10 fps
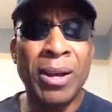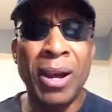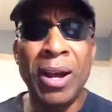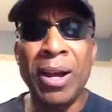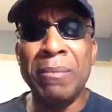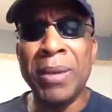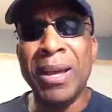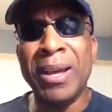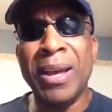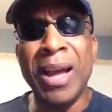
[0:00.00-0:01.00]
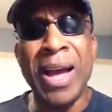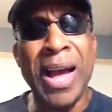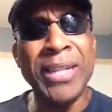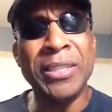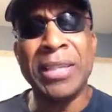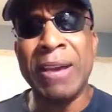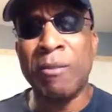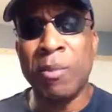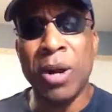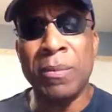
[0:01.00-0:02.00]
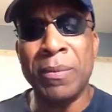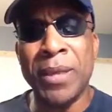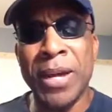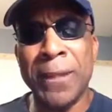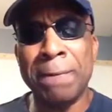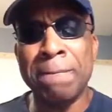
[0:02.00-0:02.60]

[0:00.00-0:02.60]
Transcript: I just have a problem with that.